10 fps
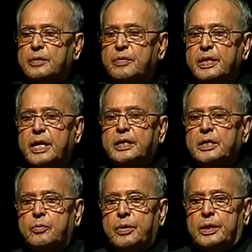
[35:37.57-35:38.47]
very
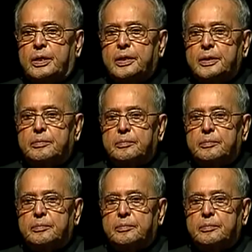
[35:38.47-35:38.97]
adequately.